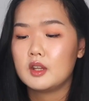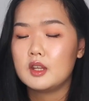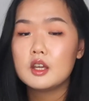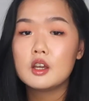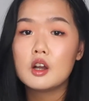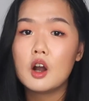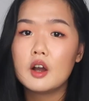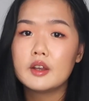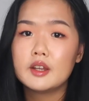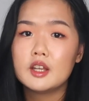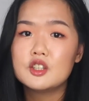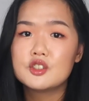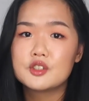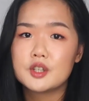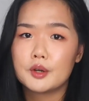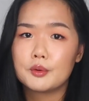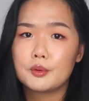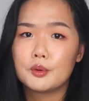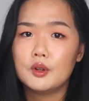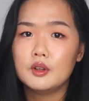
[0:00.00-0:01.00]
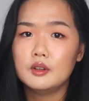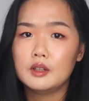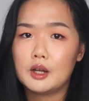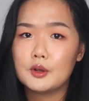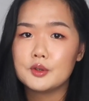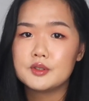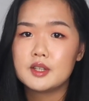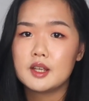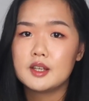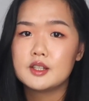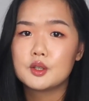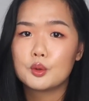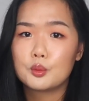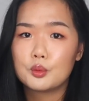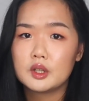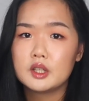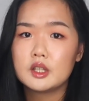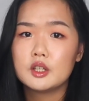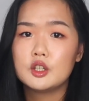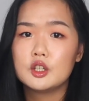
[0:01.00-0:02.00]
Econ in general, I would say, is a really